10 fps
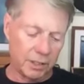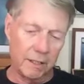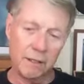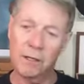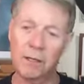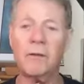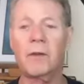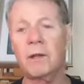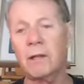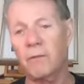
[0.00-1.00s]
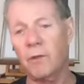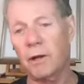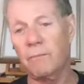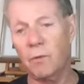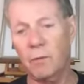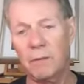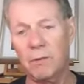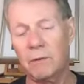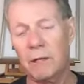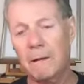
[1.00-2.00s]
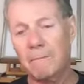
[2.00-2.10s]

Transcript: And then the other thing they thought, well, maybe